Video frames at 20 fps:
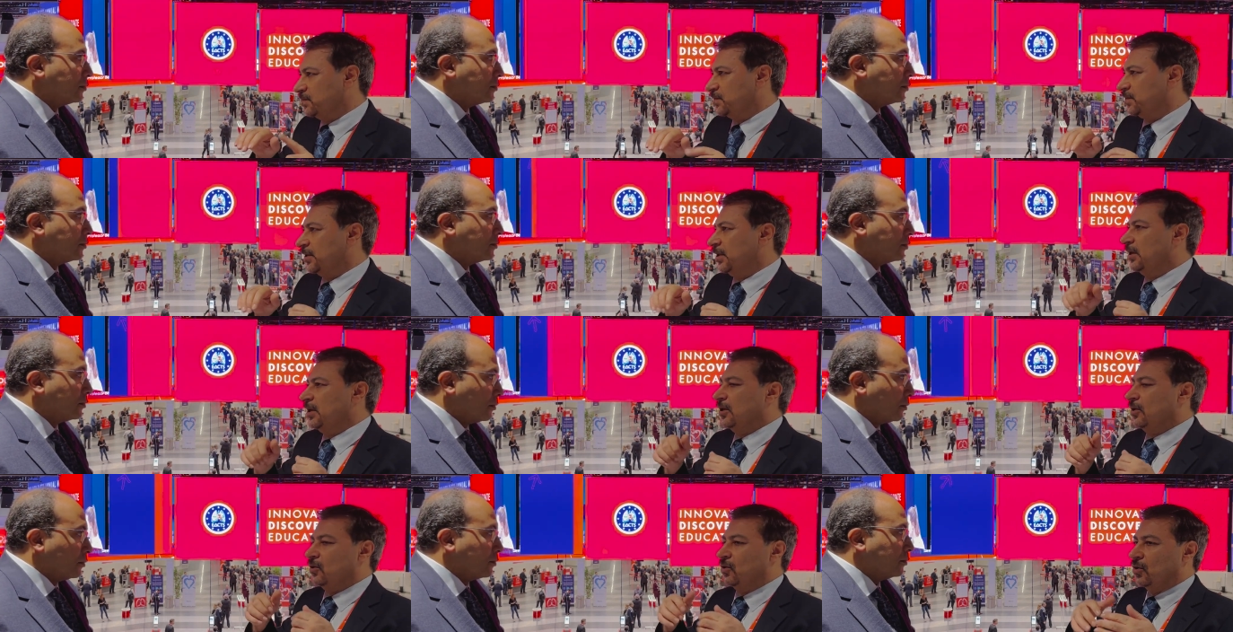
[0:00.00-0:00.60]

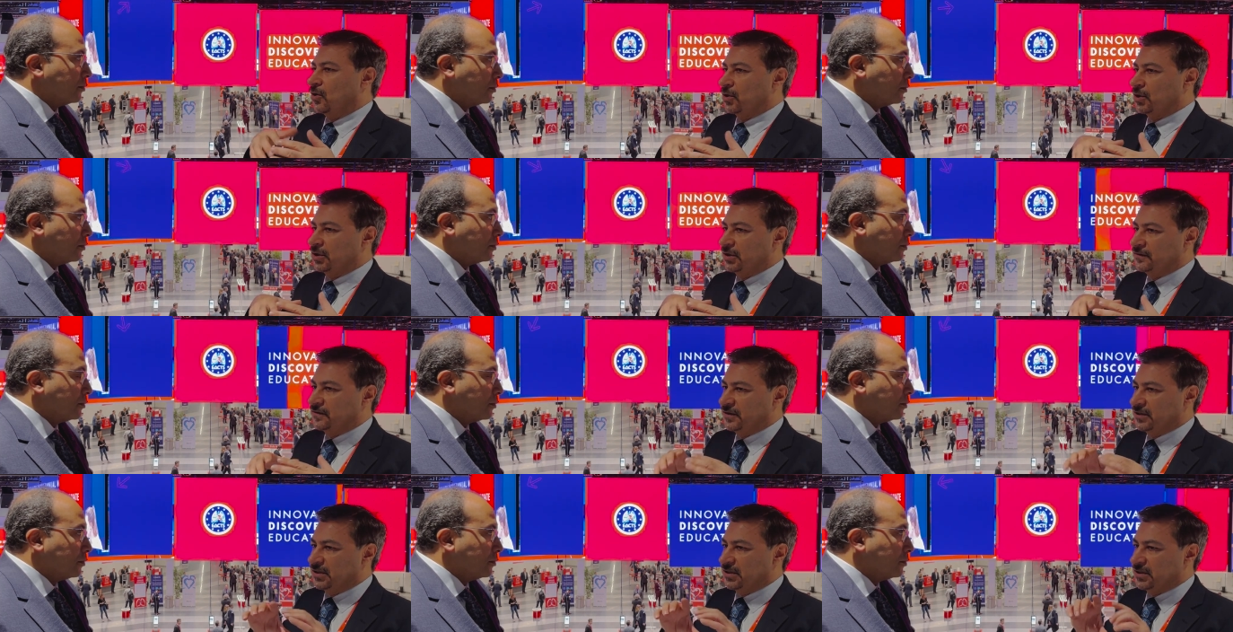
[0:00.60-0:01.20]
Speaker 1: Mm. Or
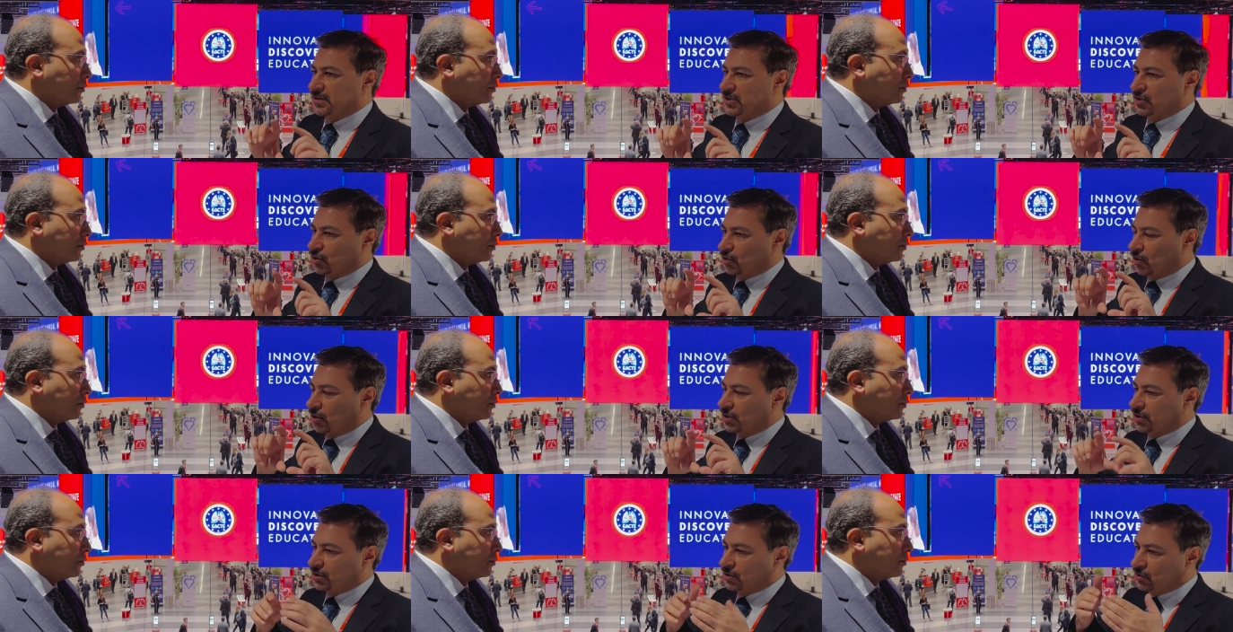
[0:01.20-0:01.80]
if it is
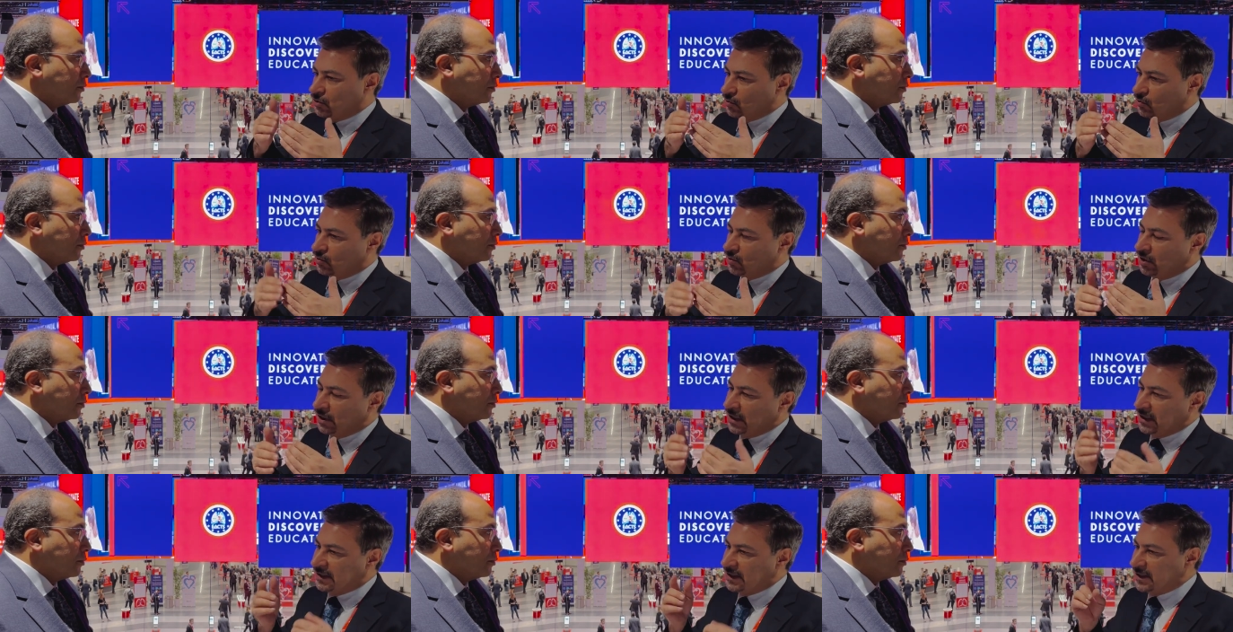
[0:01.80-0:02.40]
short, you,
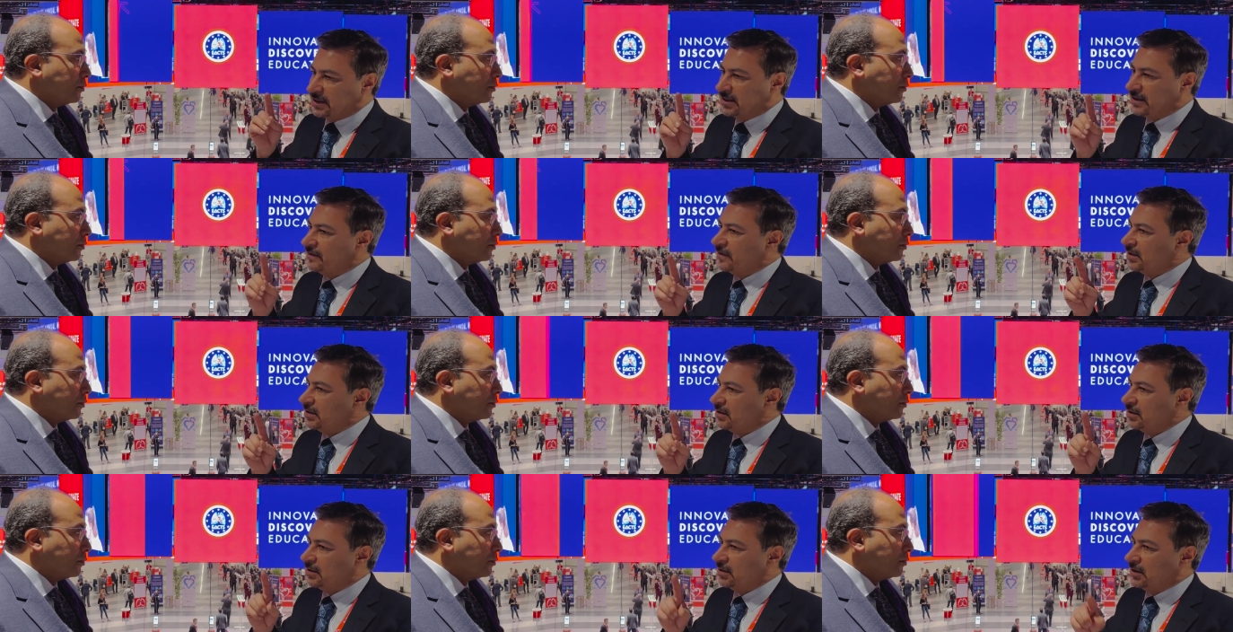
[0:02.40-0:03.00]
there is a
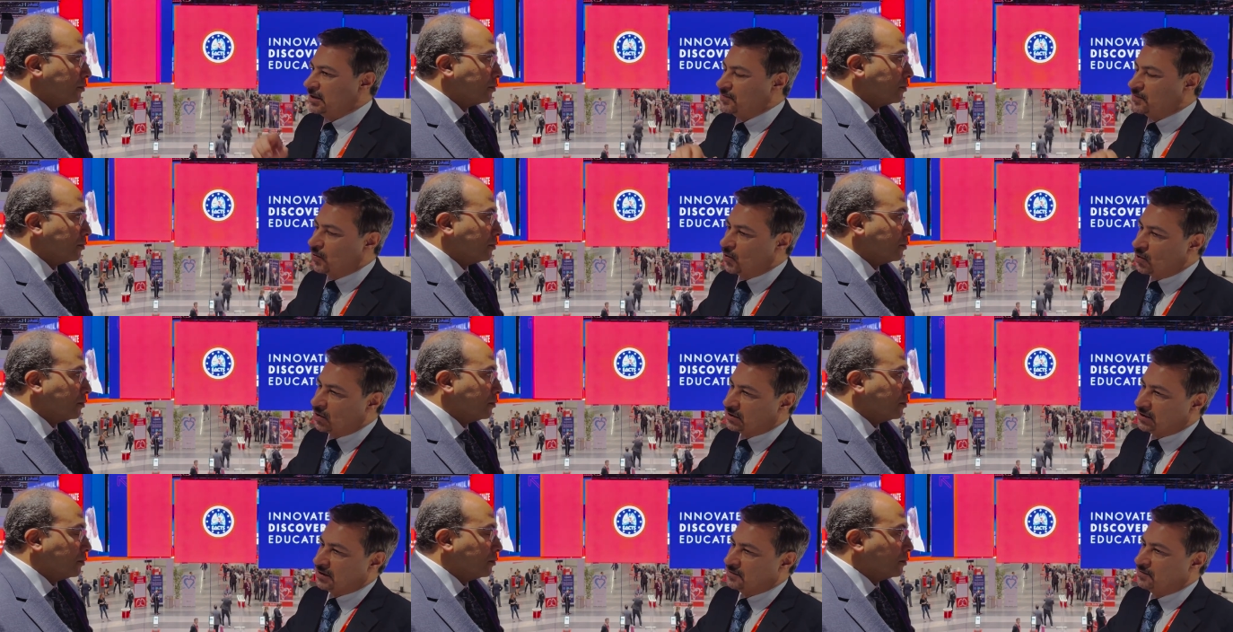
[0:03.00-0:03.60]
very
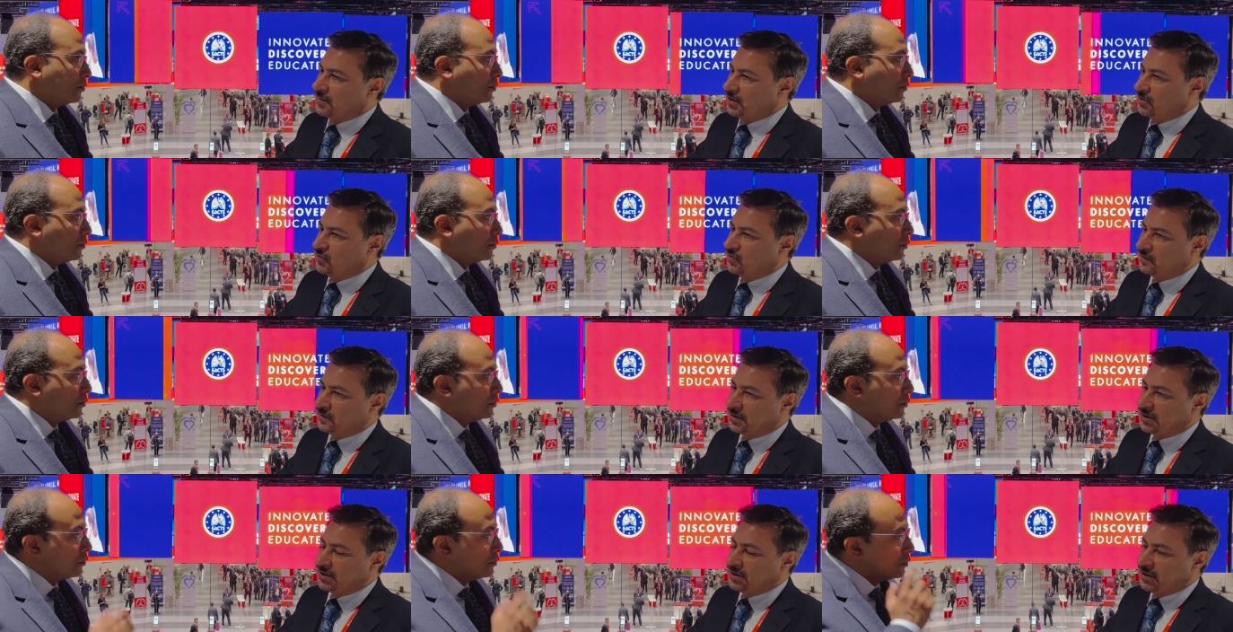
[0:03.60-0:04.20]
important
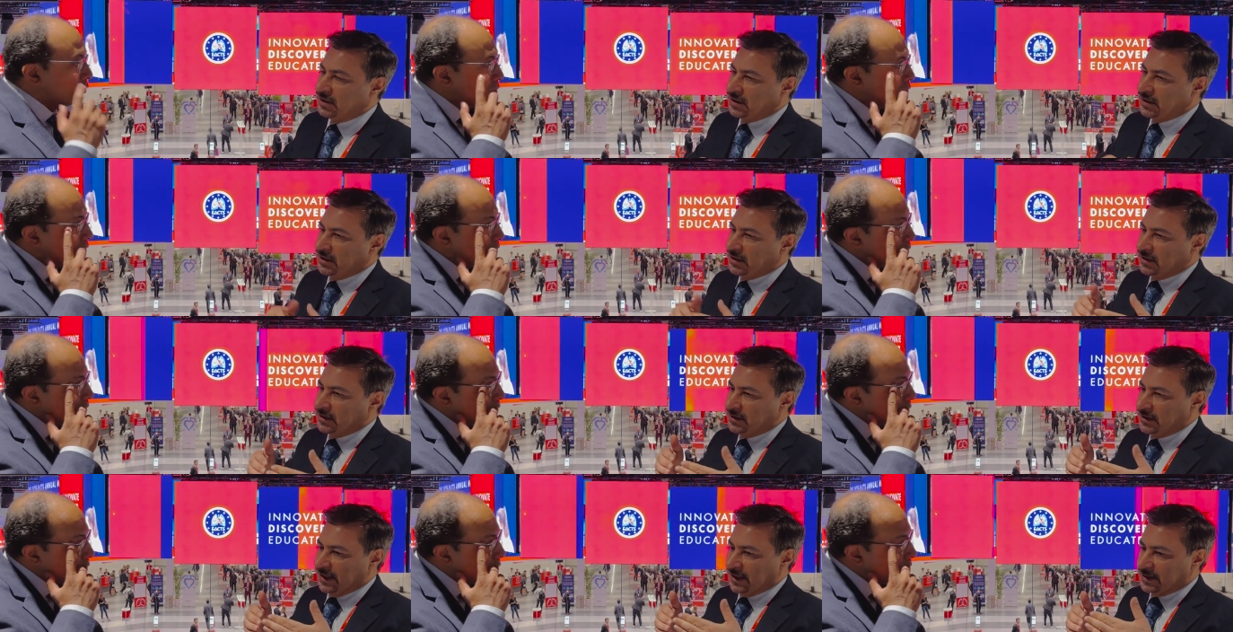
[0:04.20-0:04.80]
maneuver
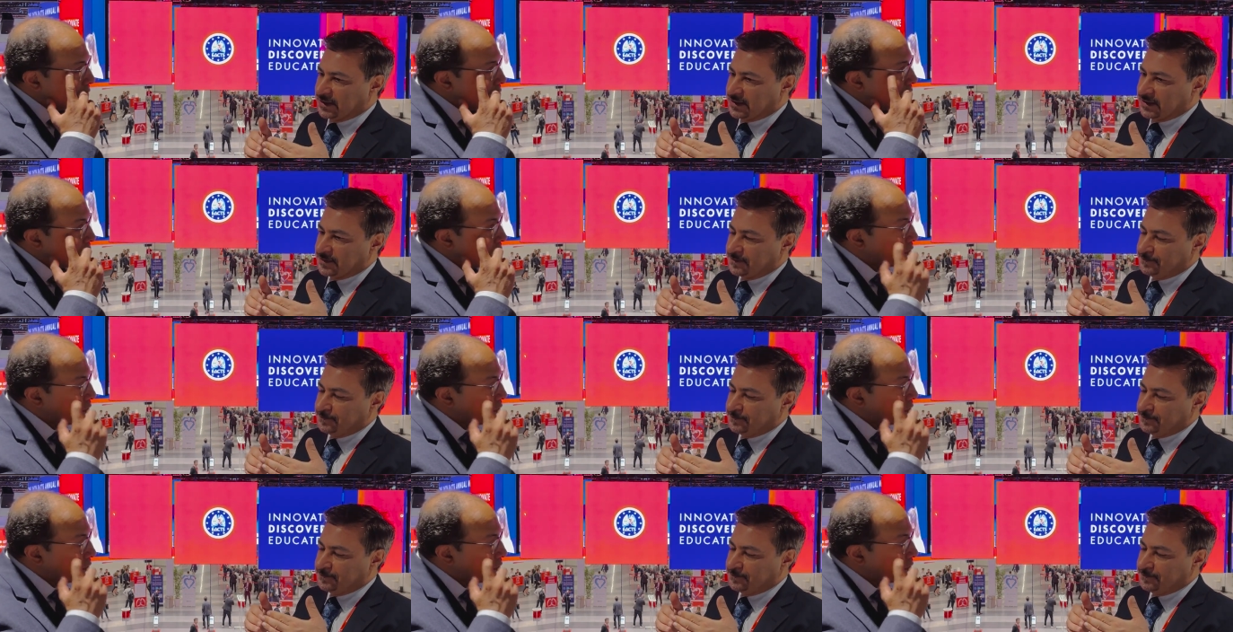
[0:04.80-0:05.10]
that